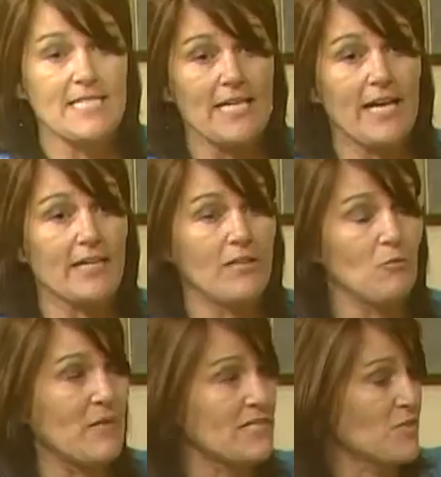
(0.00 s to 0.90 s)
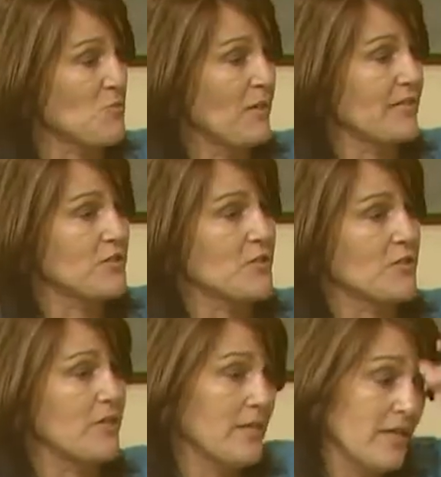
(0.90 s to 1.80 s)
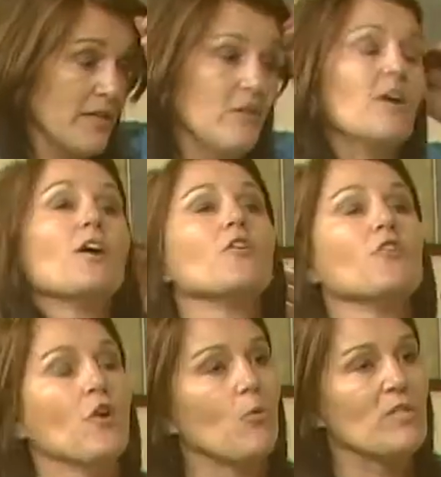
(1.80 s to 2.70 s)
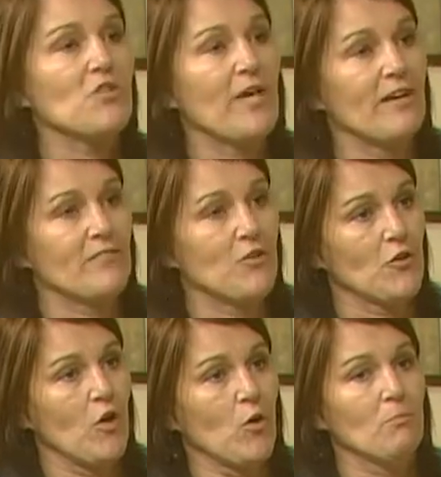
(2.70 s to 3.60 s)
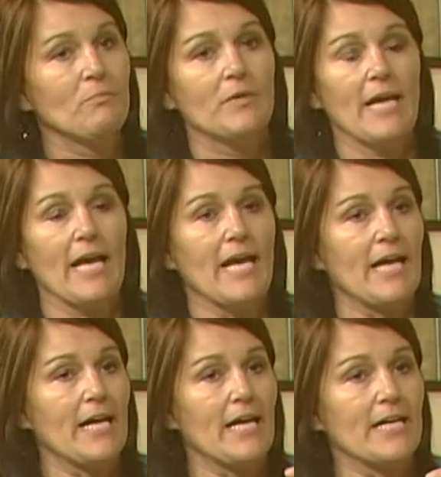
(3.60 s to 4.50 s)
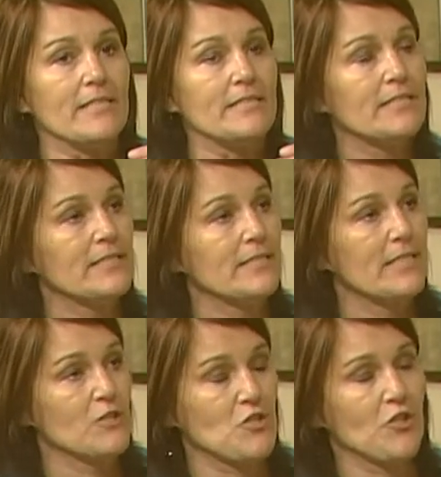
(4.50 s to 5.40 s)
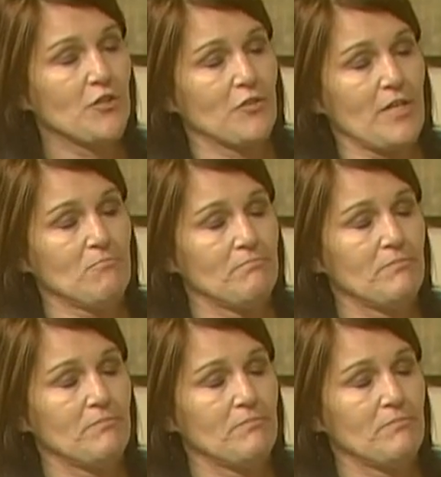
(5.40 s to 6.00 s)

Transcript: said, the message monitor. Know what you have in your home and secure them.